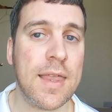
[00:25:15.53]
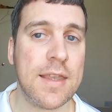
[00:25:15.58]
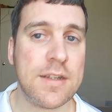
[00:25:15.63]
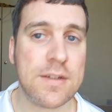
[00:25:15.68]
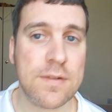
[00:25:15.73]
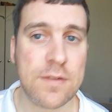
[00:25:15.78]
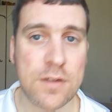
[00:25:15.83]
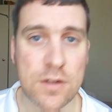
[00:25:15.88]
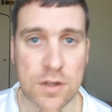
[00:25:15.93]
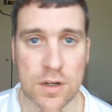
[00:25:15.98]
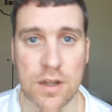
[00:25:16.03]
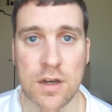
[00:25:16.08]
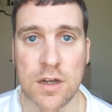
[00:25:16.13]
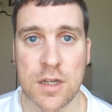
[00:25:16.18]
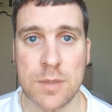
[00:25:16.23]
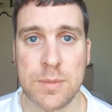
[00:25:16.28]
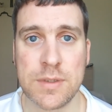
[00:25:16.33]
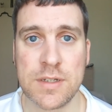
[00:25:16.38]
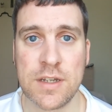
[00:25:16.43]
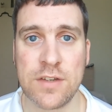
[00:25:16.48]
There's a good
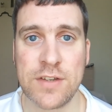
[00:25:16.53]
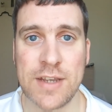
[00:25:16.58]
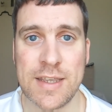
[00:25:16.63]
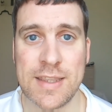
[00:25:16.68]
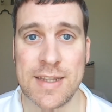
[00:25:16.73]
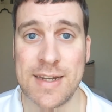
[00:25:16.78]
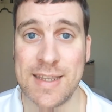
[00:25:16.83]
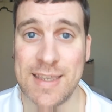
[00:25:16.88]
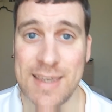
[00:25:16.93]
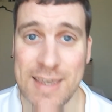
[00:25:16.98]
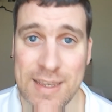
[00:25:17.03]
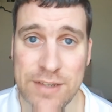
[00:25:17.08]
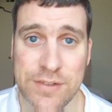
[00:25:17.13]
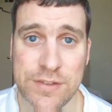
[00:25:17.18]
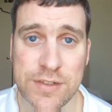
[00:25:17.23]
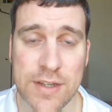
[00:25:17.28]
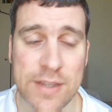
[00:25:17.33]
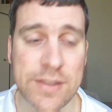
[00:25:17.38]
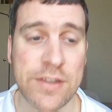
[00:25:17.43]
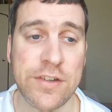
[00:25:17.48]
argument to say that he
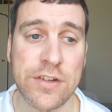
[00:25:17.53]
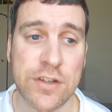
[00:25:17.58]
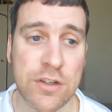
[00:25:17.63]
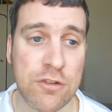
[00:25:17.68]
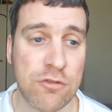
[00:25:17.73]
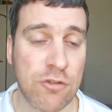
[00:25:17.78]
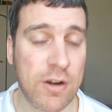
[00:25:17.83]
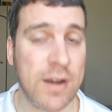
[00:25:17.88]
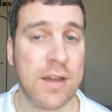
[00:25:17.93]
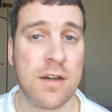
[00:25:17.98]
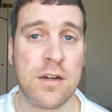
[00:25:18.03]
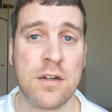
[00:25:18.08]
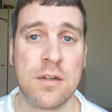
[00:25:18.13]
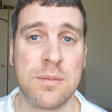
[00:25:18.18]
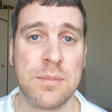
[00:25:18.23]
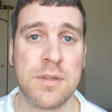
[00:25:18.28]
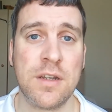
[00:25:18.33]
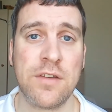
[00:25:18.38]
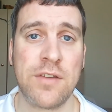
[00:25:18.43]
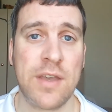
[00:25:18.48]
is, and there's a great
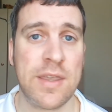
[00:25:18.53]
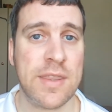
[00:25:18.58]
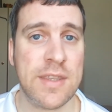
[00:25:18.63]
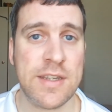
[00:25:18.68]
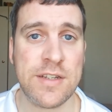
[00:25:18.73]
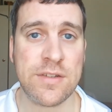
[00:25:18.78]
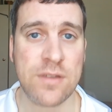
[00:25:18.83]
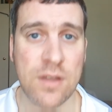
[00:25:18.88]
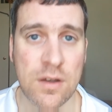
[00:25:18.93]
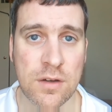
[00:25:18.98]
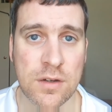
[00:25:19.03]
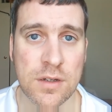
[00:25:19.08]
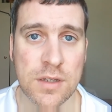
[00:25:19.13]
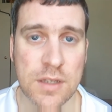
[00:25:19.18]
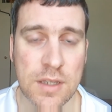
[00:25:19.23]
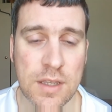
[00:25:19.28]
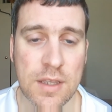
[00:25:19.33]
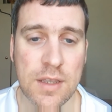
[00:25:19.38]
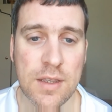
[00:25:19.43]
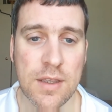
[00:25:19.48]
argument to say that he's not.
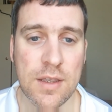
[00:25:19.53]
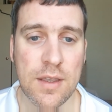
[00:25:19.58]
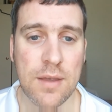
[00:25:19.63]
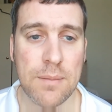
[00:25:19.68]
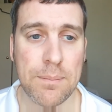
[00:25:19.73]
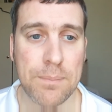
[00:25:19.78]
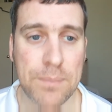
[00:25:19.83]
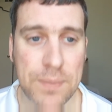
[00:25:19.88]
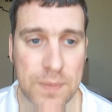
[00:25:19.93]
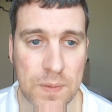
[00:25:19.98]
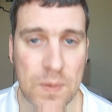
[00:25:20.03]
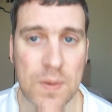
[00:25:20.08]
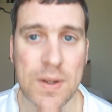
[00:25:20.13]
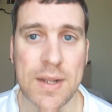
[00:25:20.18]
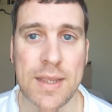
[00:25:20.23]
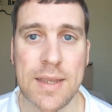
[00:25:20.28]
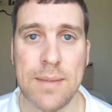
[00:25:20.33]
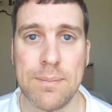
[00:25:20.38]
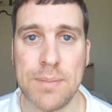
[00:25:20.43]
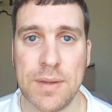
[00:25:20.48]

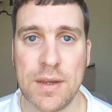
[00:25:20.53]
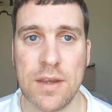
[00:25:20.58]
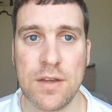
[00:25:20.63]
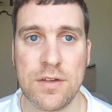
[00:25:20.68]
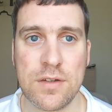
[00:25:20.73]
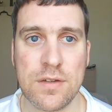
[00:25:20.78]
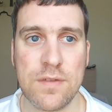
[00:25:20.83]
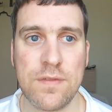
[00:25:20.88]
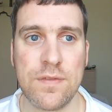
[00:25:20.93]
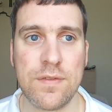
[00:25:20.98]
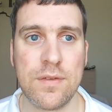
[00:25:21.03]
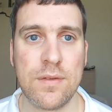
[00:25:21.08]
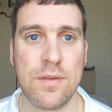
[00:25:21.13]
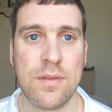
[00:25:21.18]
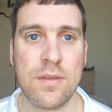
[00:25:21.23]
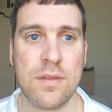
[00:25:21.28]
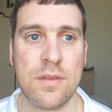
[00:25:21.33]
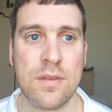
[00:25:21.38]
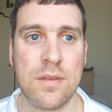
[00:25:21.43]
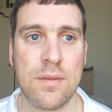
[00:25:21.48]
Purely because of
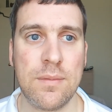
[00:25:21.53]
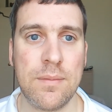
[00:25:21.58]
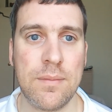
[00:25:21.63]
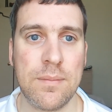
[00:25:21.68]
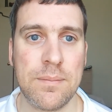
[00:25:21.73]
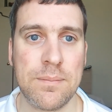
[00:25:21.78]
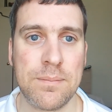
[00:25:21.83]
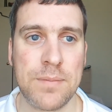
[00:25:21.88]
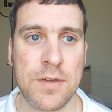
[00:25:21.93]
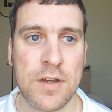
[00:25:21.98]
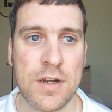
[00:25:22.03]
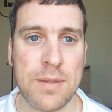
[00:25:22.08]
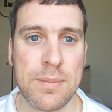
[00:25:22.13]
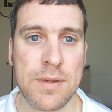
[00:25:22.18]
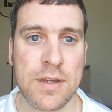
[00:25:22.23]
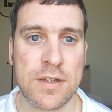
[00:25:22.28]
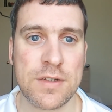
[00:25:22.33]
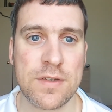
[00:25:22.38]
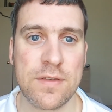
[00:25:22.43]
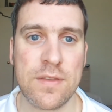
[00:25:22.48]

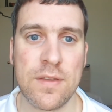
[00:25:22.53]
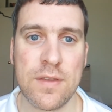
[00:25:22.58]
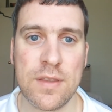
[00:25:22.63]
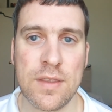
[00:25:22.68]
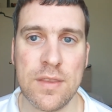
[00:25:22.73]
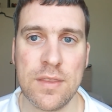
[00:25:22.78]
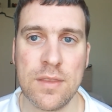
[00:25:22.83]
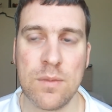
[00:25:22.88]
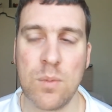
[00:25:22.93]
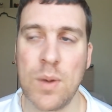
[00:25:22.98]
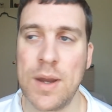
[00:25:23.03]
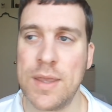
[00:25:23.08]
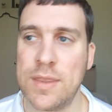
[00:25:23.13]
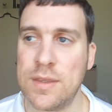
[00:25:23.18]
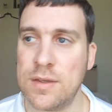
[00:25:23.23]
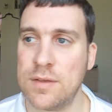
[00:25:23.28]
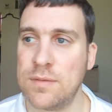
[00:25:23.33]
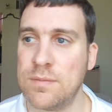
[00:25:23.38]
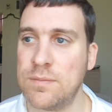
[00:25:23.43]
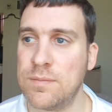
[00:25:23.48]
the way
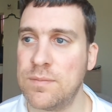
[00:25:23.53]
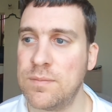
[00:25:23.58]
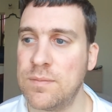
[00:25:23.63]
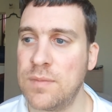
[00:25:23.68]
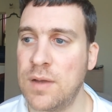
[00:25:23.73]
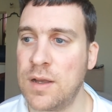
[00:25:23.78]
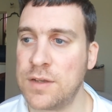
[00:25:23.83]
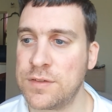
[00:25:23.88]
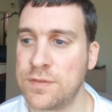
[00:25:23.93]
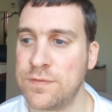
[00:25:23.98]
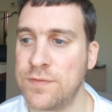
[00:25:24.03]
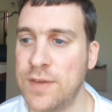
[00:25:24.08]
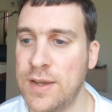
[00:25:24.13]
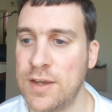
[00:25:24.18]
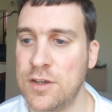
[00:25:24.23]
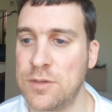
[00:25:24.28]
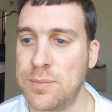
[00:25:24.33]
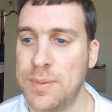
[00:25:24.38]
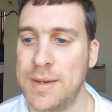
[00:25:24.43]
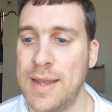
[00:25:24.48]
that Arsene
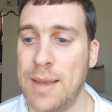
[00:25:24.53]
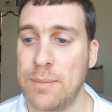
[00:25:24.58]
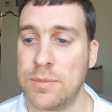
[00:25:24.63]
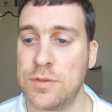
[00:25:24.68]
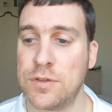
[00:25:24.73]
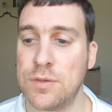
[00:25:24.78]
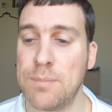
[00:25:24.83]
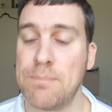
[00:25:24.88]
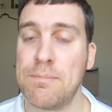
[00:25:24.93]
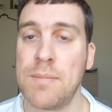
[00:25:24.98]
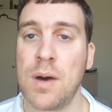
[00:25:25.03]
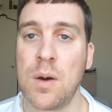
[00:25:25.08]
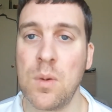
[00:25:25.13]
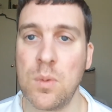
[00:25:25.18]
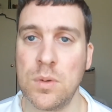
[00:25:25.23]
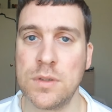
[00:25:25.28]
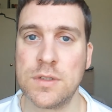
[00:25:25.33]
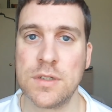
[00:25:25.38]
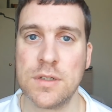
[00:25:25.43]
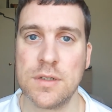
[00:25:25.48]
Wenger has been able to
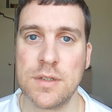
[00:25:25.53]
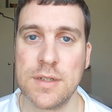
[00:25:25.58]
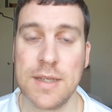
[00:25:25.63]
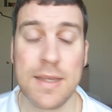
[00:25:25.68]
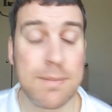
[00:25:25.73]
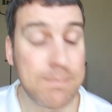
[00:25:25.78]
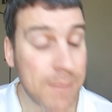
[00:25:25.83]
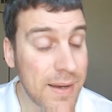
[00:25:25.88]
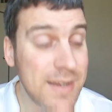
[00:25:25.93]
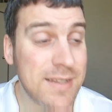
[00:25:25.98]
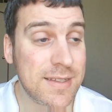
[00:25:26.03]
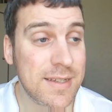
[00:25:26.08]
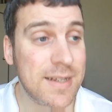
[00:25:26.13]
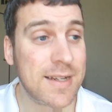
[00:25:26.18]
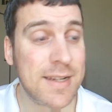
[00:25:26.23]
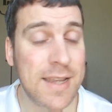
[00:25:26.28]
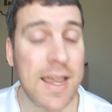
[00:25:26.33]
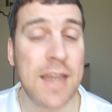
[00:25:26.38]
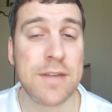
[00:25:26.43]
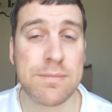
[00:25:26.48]
mould. He
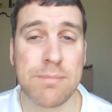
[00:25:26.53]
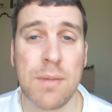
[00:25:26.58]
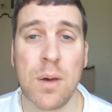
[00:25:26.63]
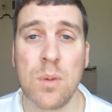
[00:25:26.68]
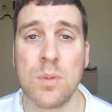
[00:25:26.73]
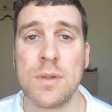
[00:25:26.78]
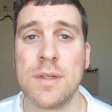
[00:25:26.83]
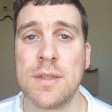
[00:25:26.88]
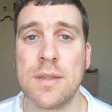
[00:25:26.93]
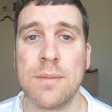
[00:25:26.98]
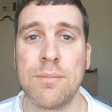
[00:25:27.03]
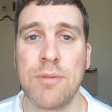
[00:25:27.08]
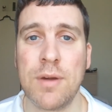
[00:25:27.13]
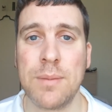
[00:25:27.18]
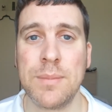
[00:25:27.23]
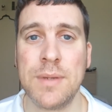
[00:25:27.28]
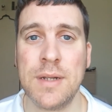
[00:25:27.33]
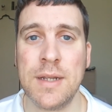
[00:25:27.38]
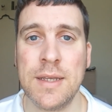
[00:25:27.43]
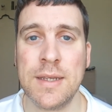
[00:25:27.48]
basically has moulded the
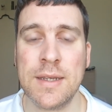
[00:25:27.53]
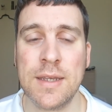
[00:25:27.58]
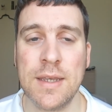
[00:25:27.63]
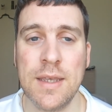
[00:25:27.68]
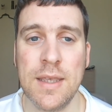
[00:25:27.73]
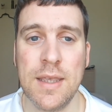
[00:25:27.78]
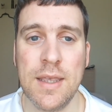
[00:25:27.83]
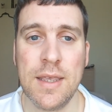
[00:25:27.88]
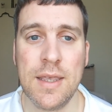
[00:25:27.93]
Premier League.